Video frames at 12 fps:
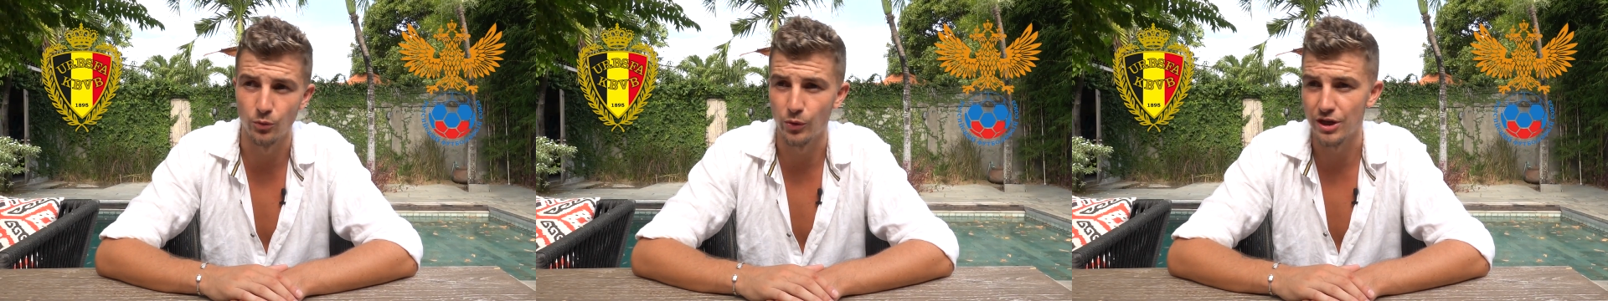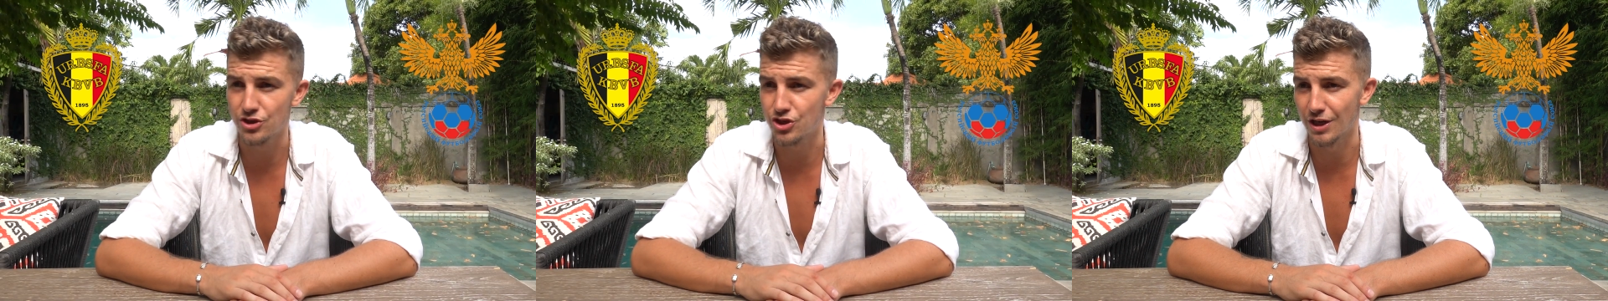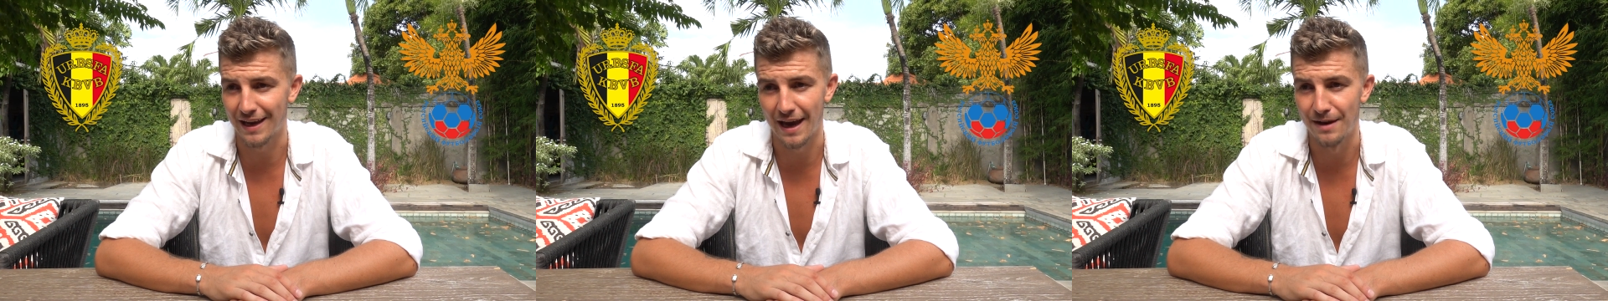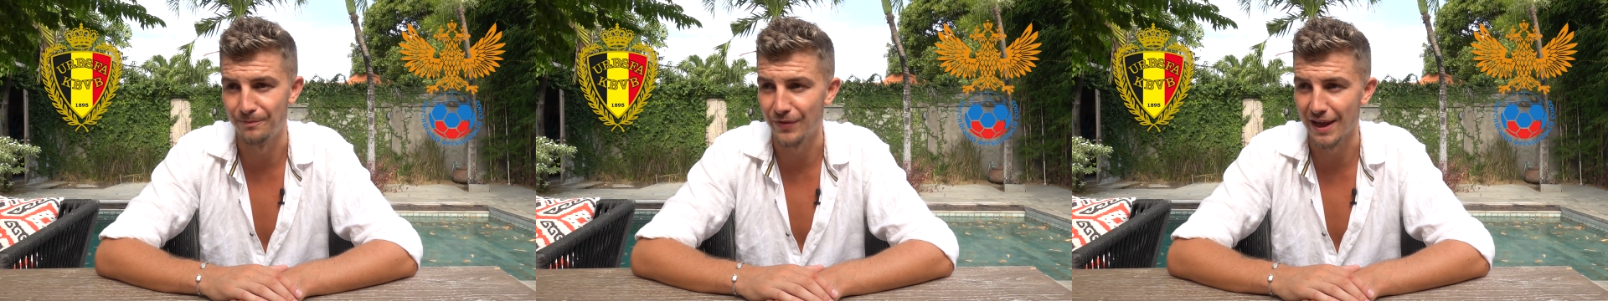which
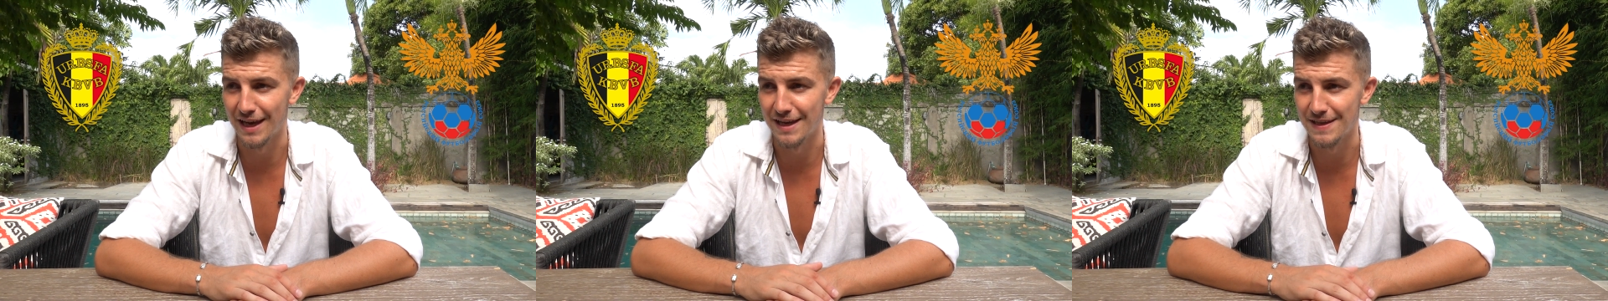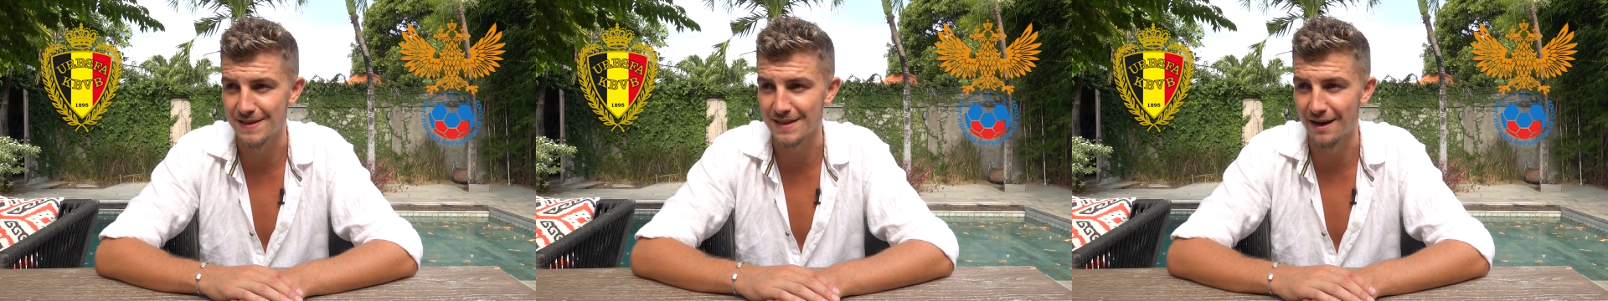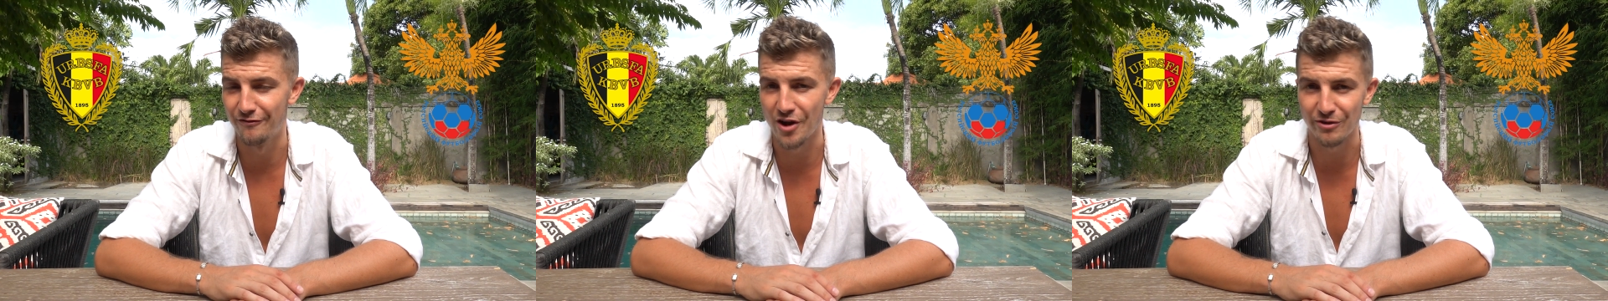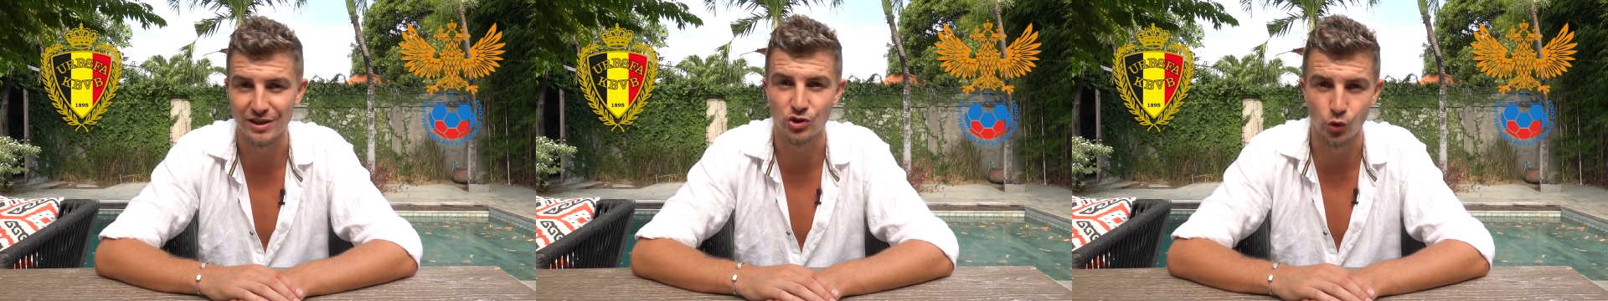again is a
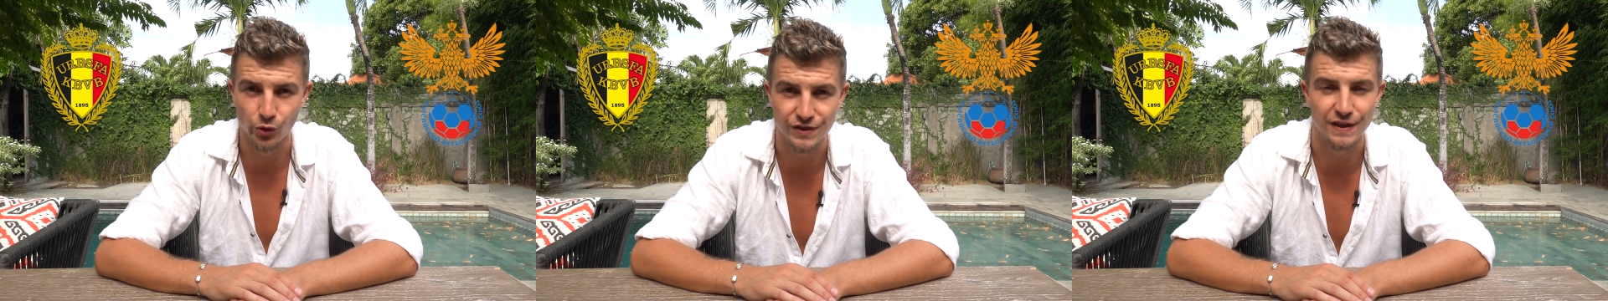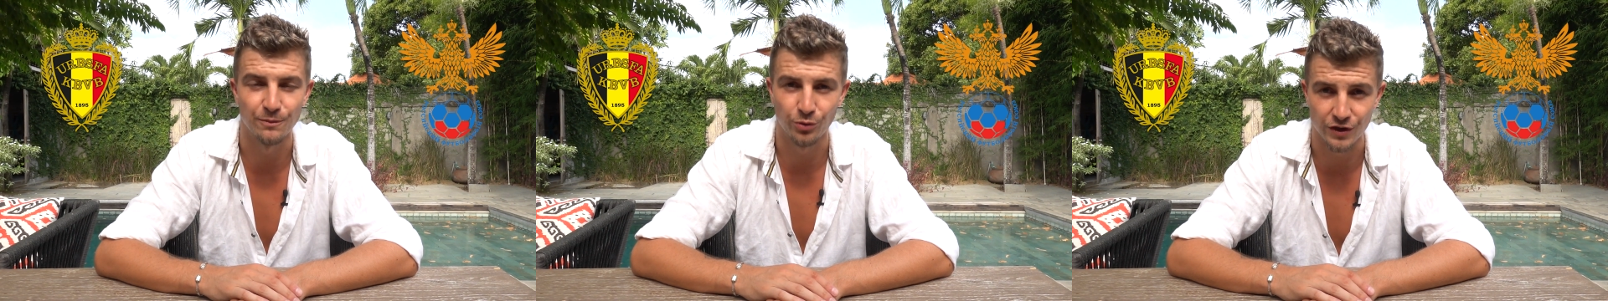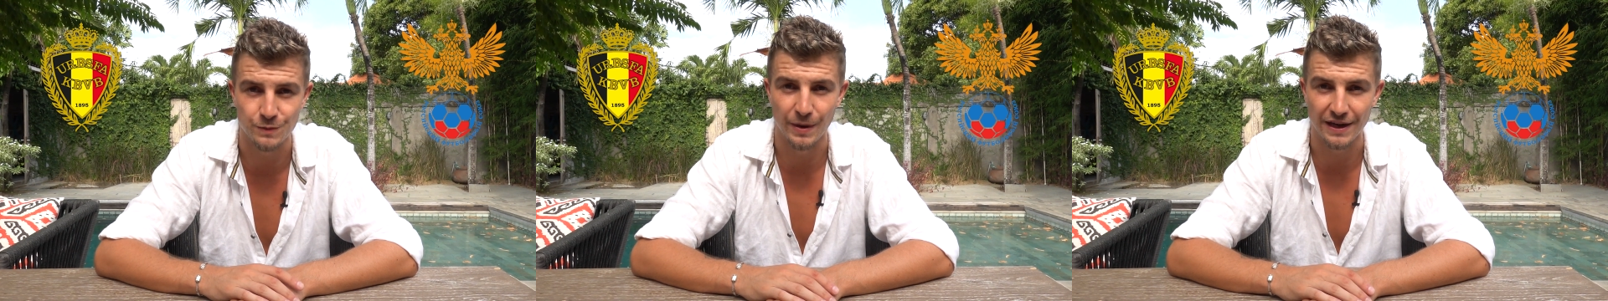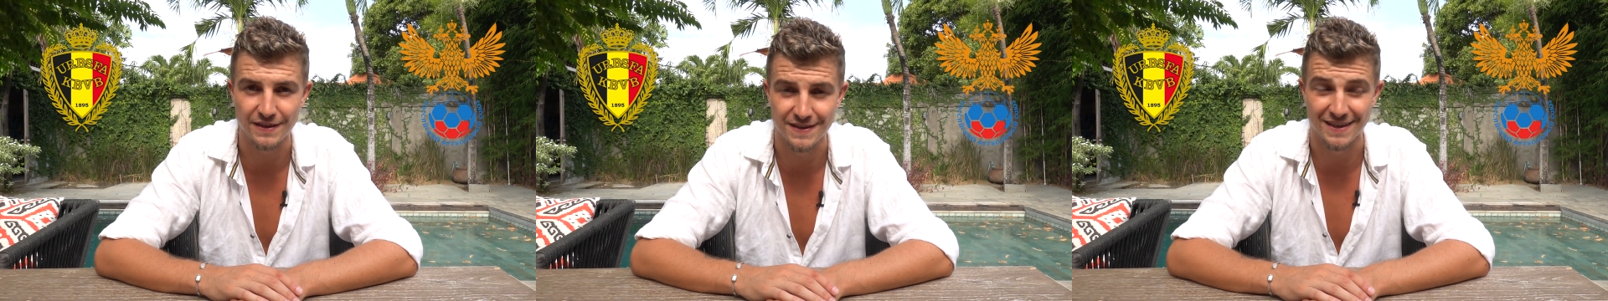very daunting
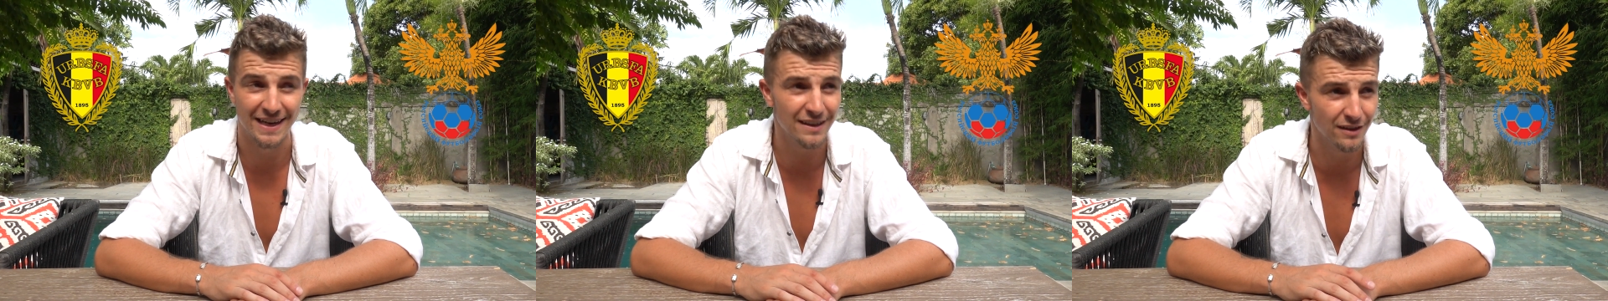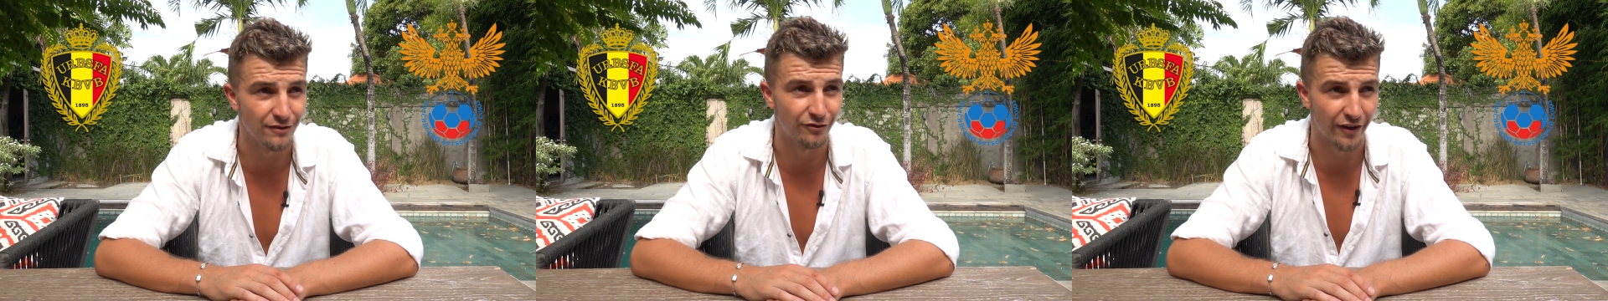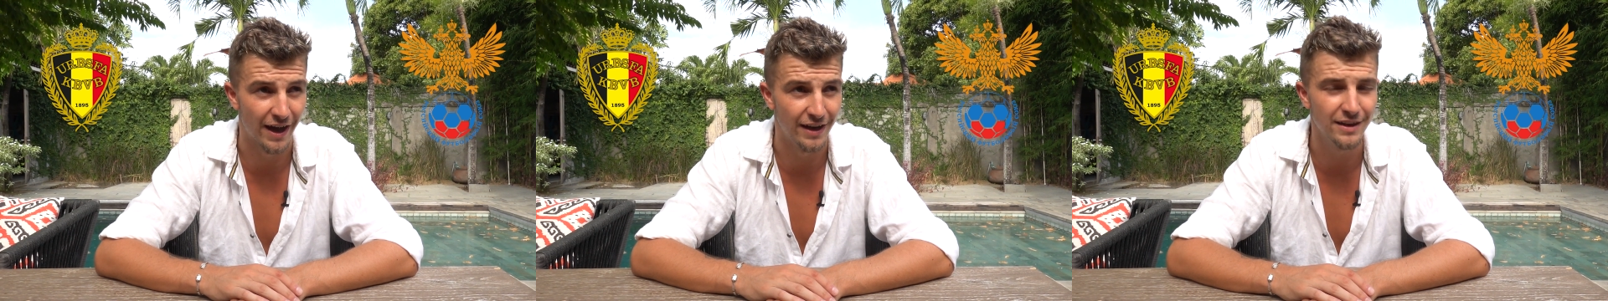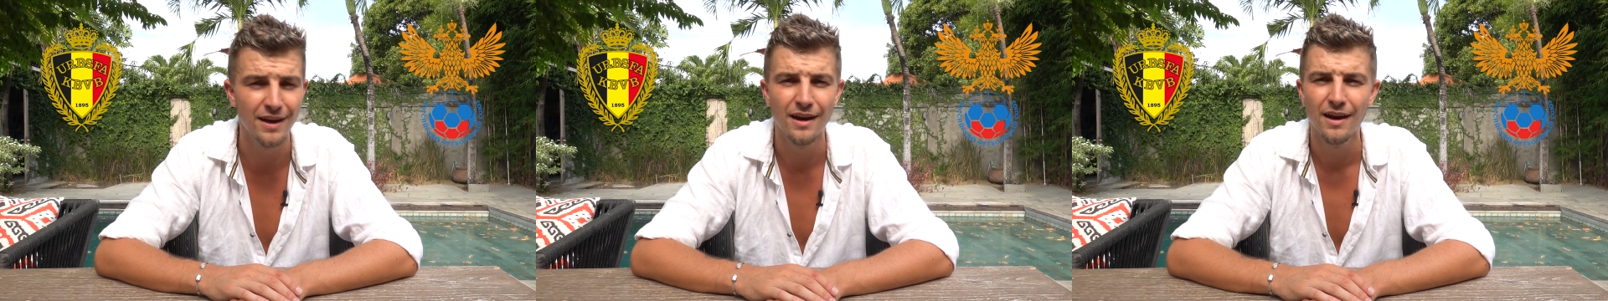prospect as an England
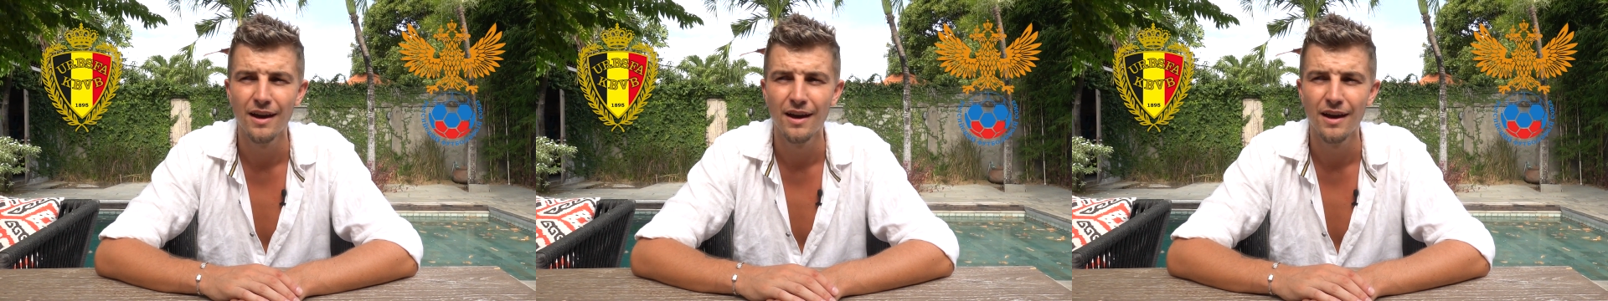fan